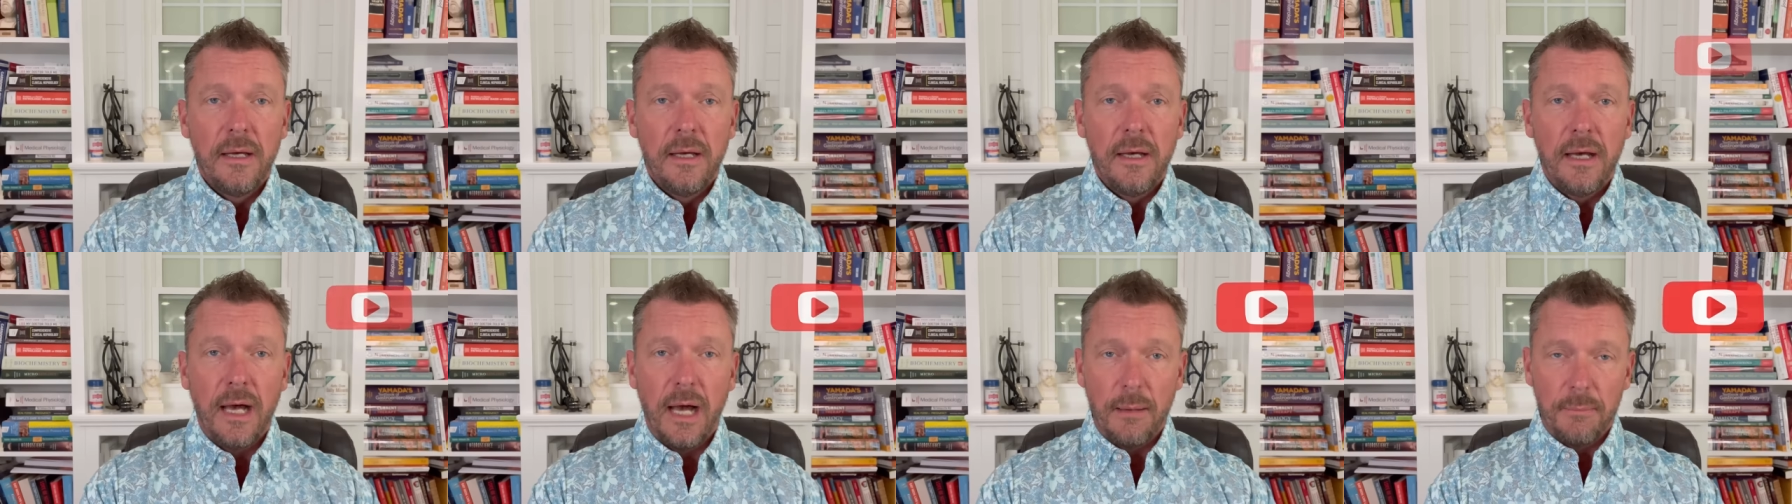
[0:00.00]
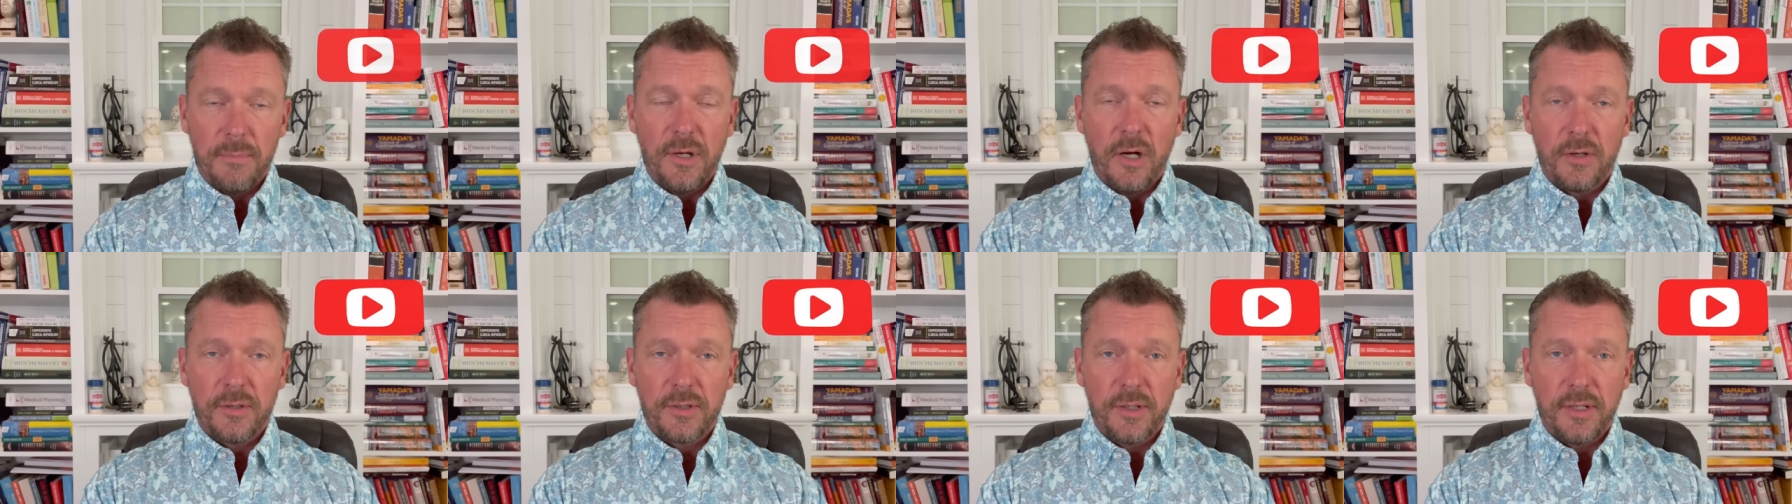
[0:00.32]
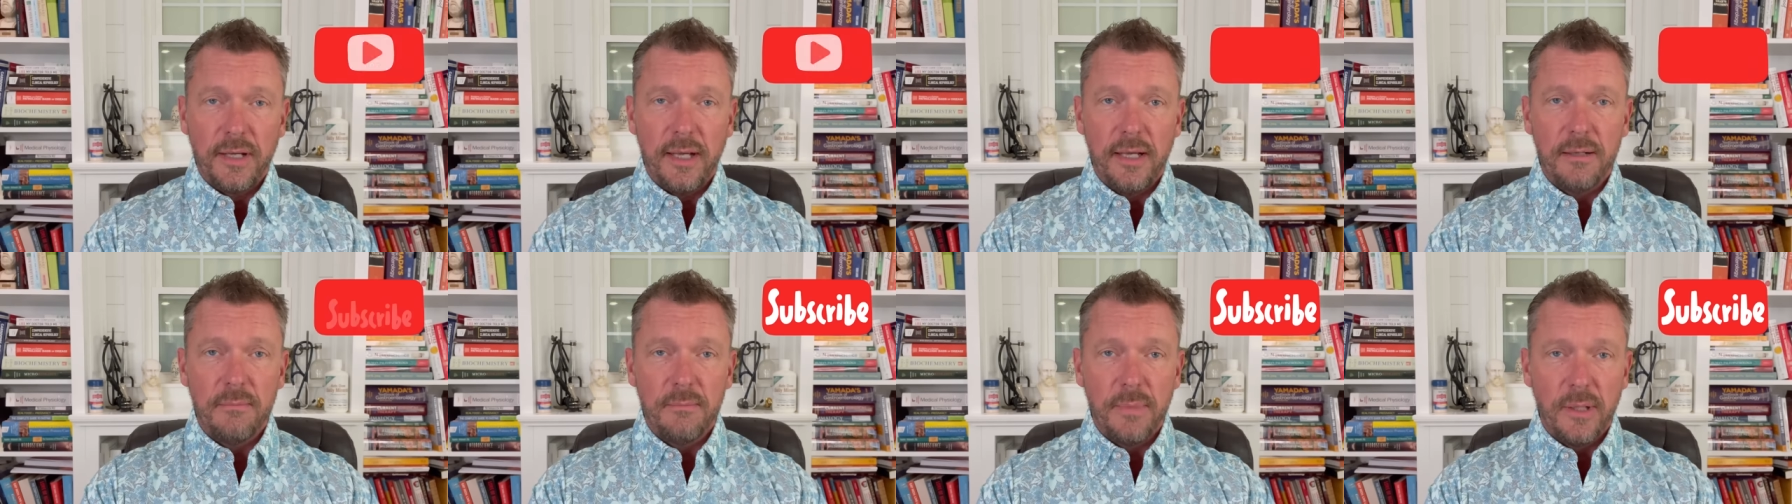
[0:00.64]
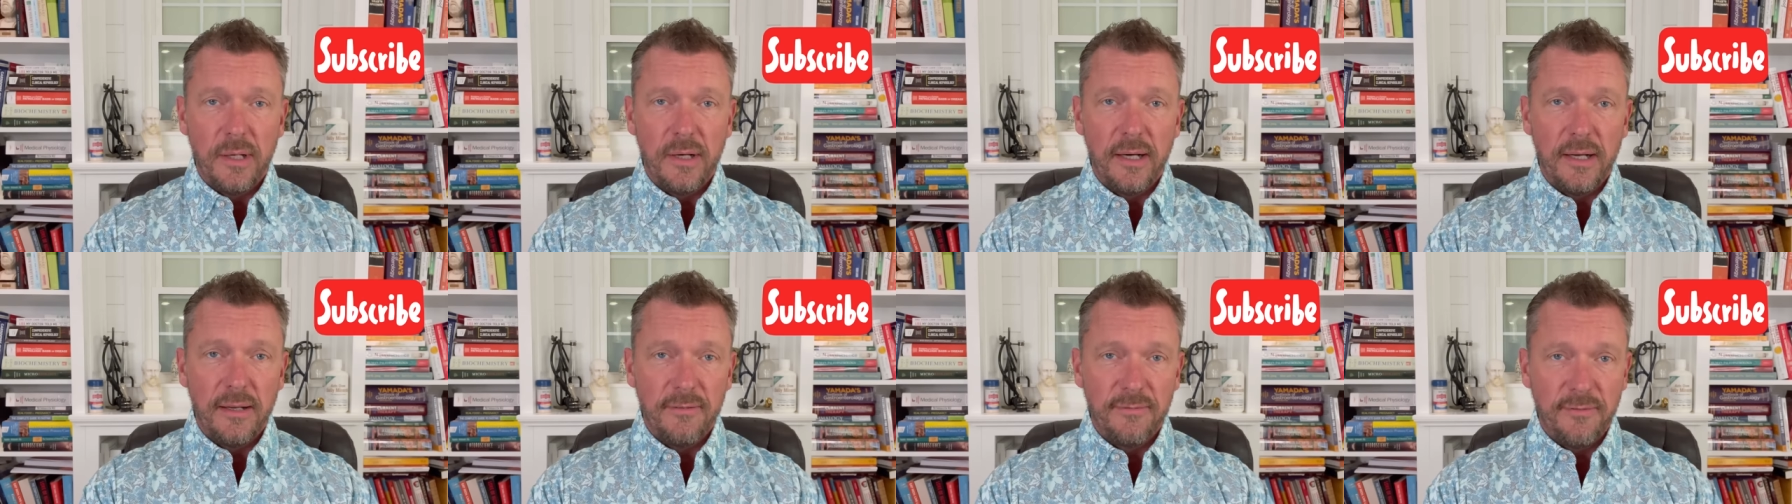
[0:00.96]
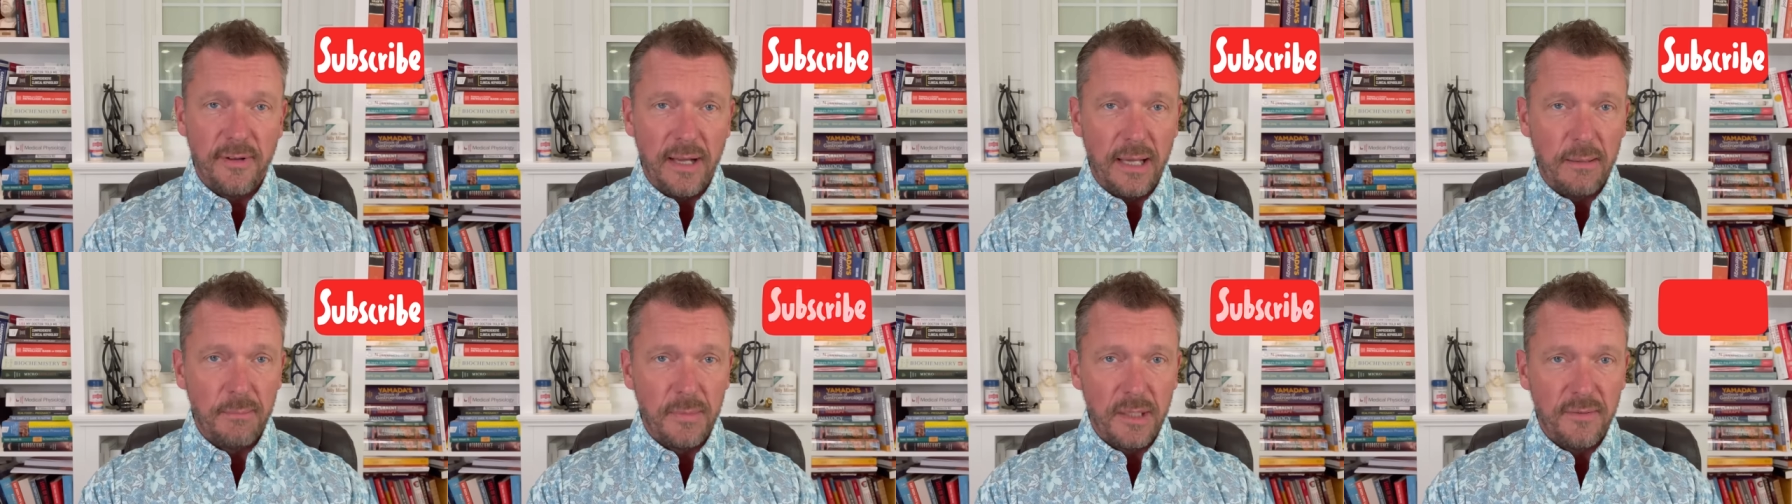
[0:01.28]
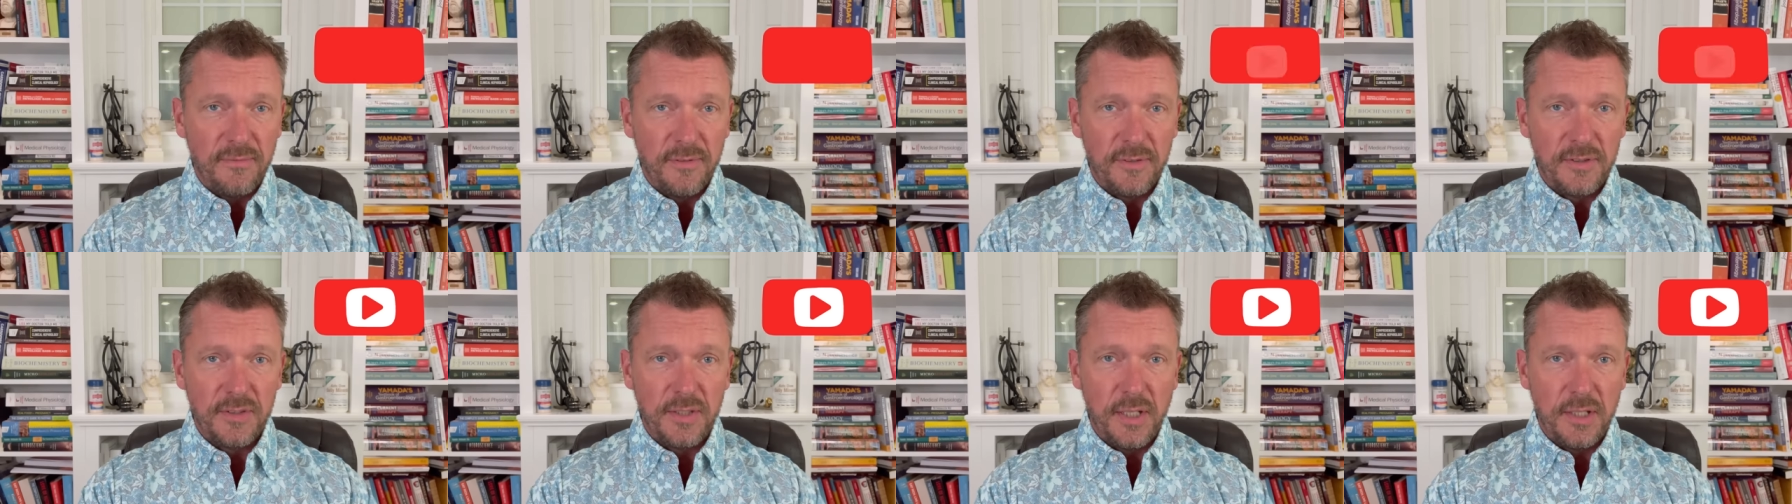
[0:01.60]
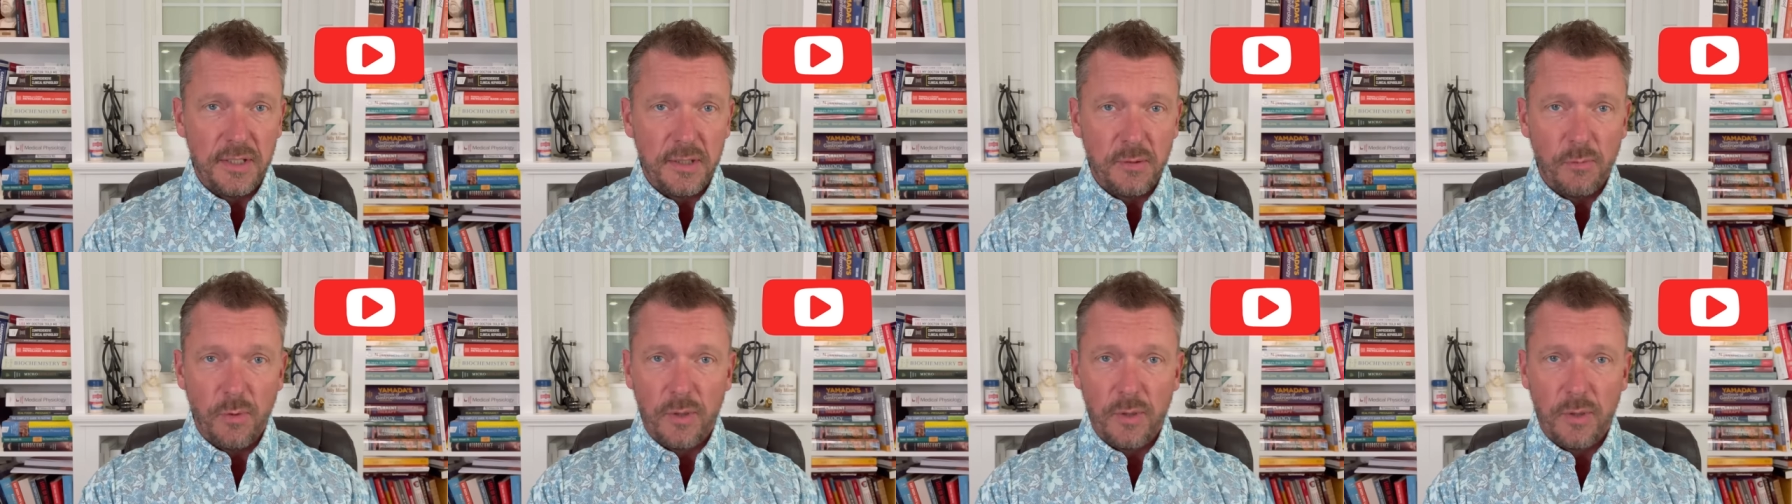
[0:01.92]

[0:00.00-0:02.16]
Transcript: I'm Dr. Ken Berry, a family physician